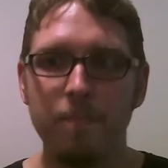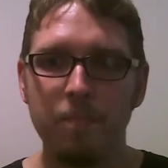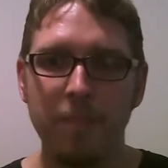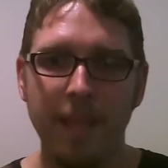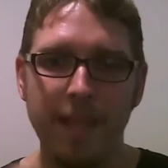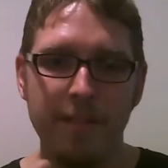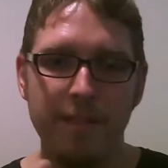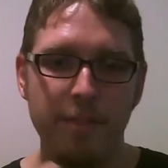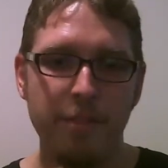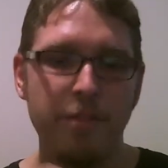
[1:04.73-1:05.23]

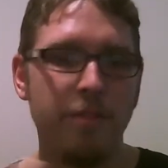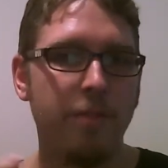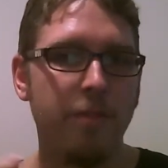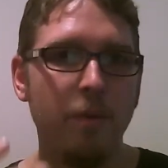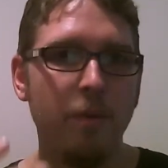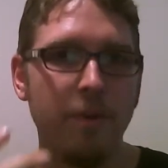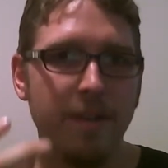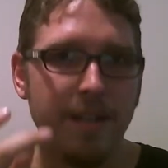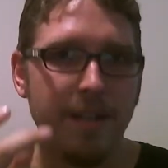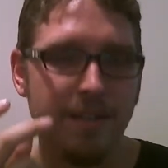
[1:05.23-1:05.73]
and
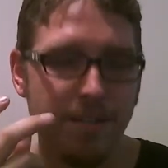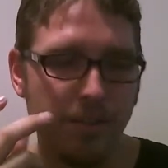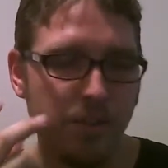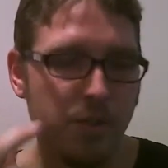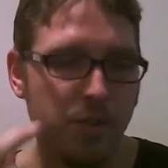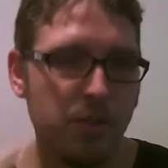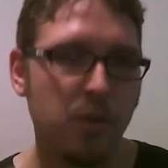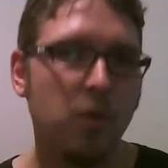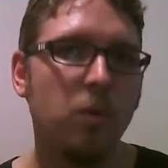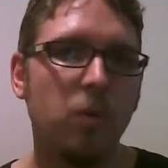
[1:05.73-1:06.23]
thought is a
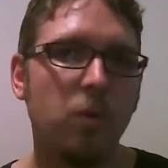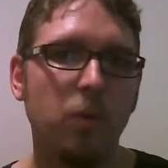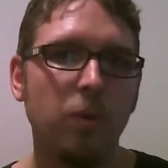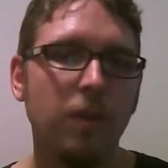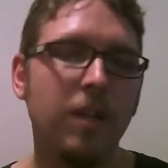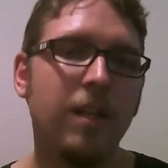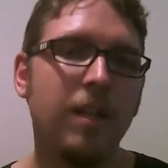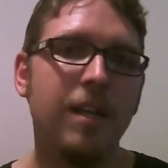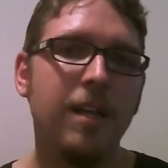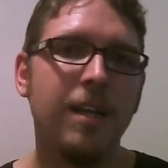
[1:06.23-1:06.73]

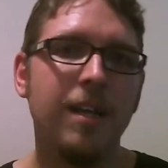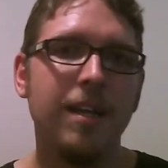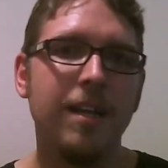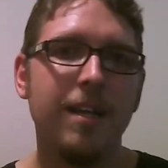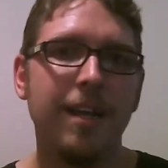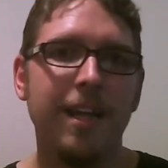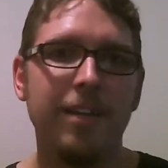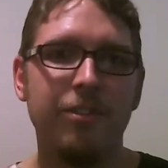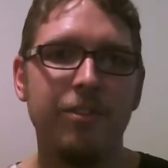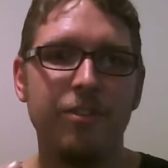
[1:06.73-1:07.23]
tool.
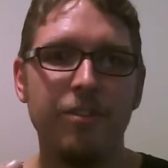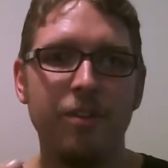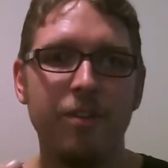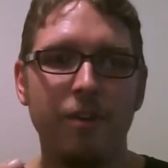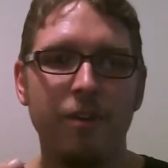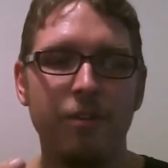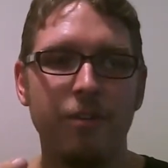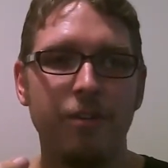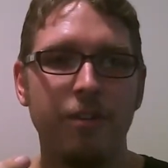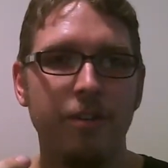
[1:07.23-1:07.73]
It's
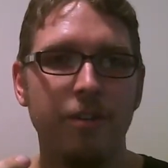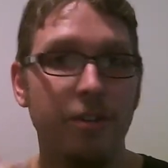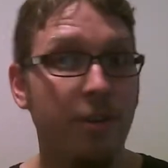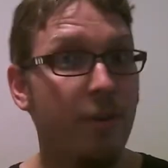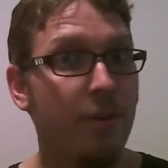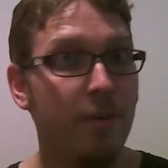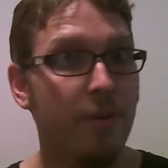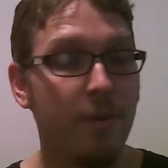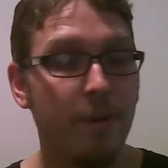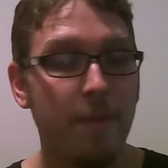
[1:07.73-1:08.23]
not
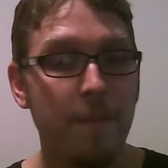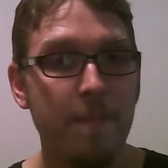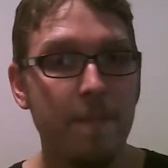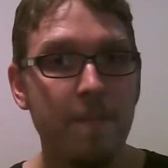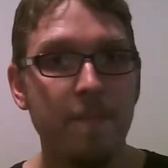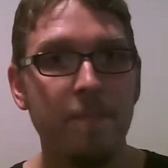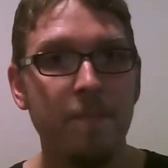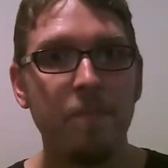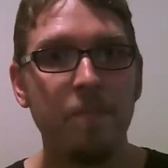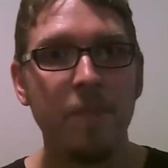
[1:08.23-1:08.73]
you.
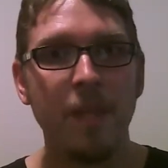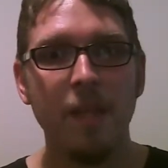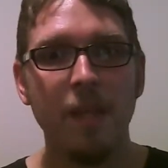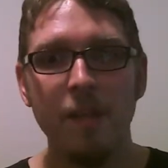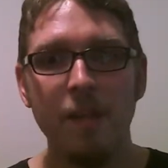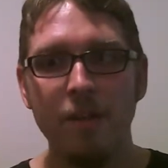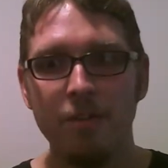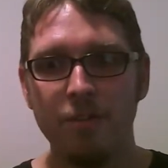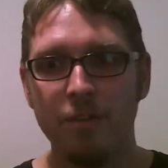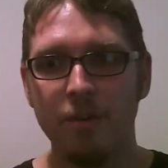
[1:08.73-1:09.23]

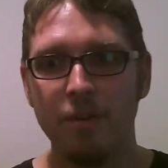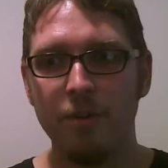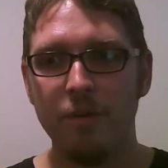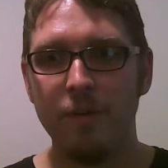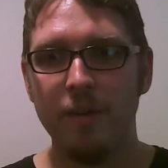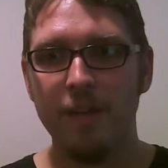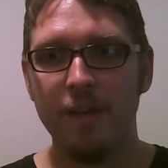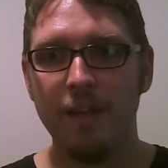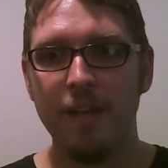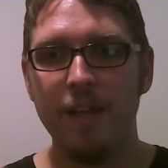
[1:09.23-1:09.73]

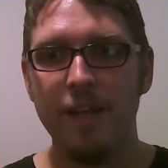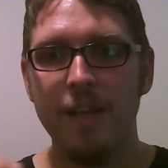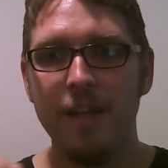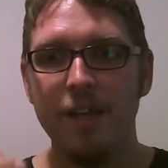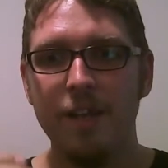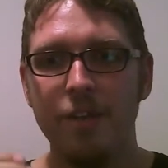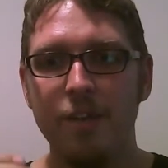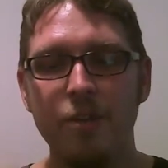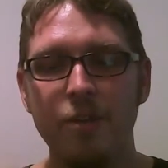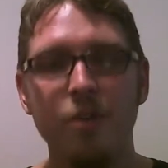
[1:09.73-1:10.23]
So
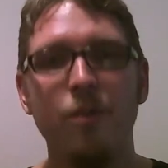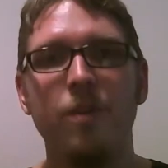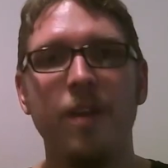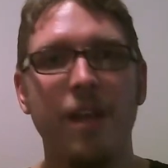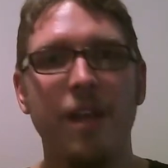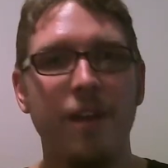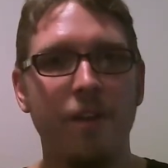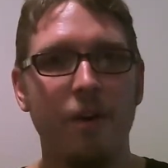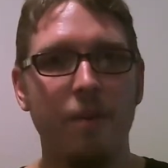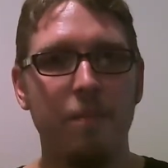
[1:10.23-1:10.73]
you
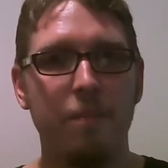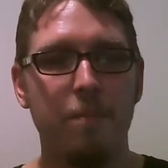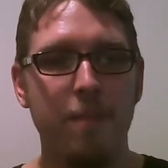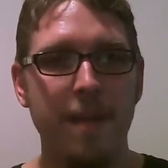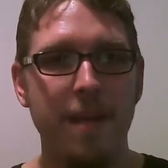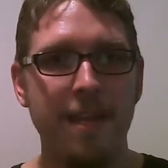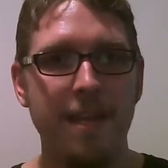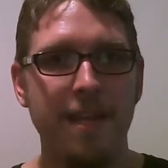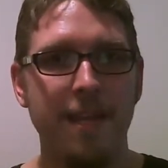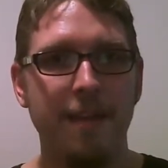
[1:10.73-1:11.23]
cannot
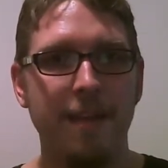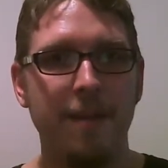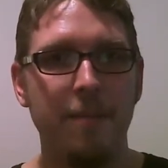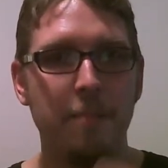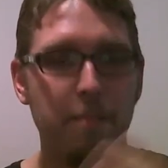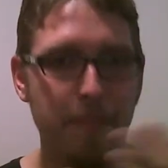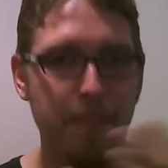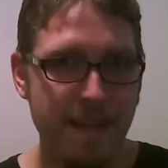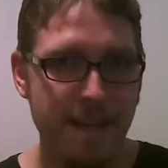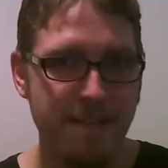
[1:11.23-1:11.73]
be
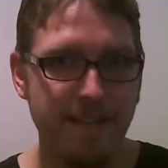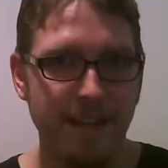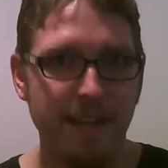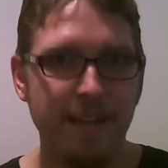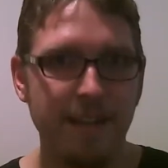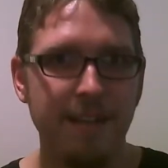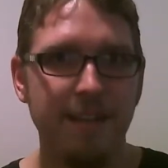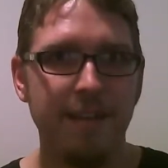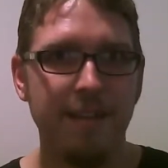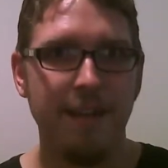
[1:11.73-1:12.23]

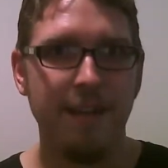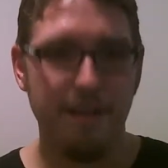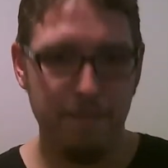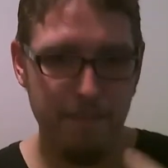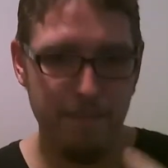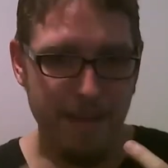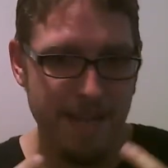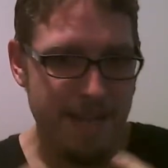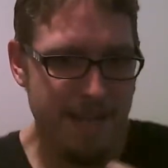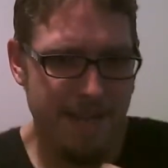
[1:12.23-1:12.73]
better,
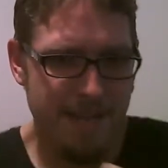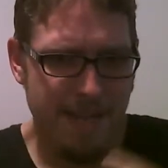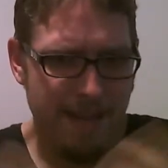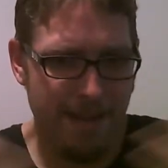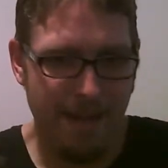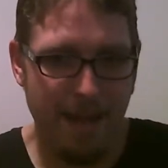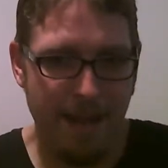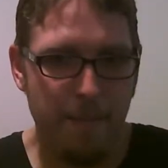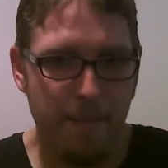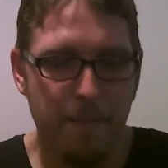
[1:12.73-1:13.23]
be
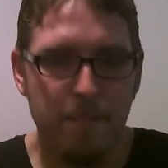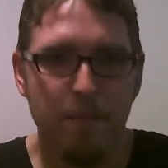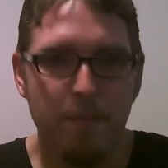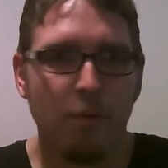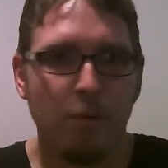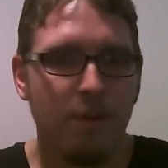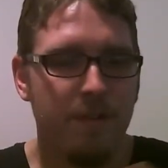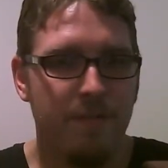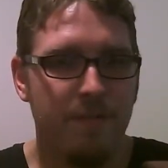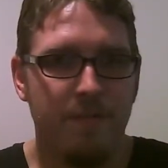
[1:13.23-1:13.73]
a
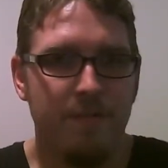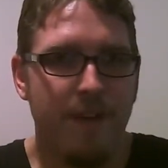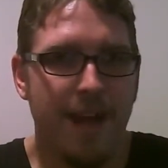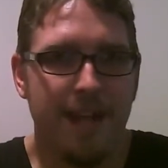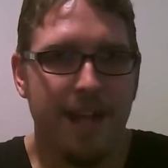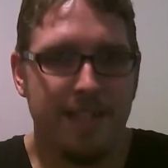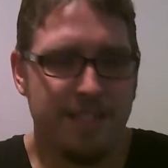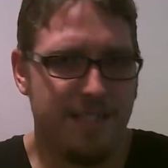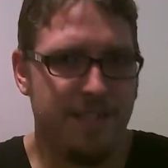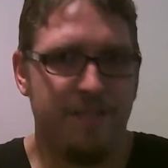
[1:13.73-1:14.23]
more
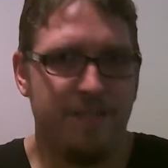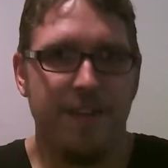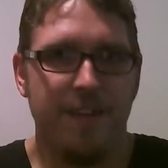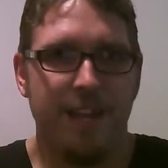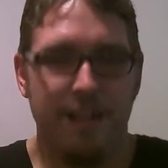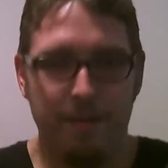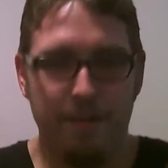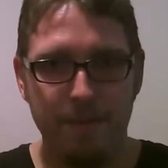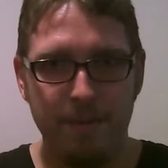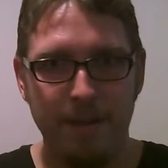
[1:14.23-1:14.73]
advanced,
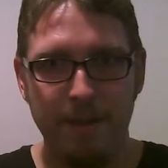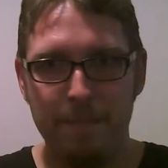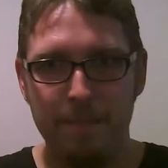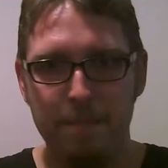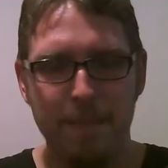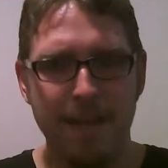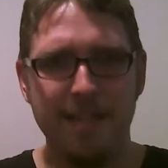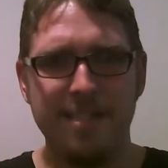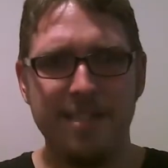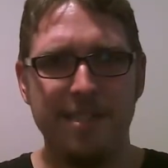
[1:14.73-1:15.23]
developed,
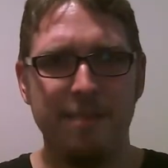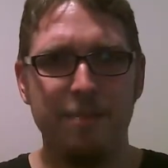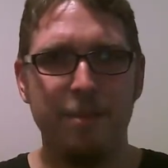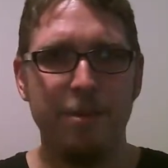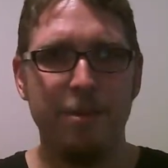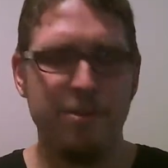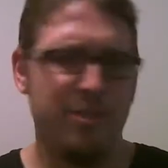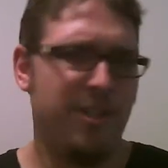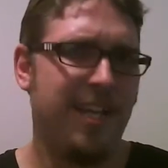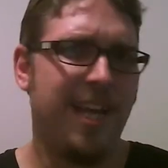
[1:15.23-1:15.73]
amazing
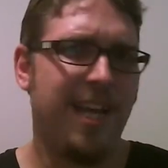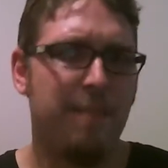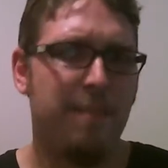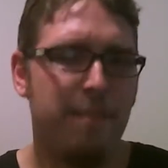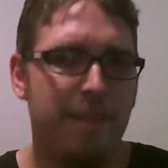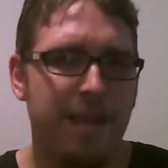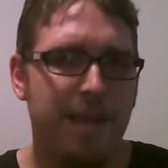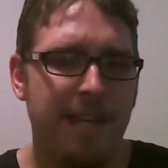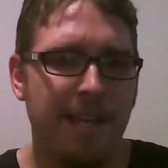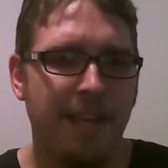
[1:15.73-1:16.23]
person. You can't
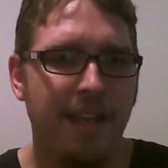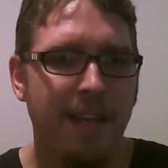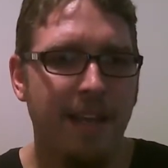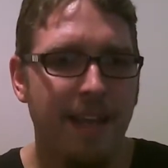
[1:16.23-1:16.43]
be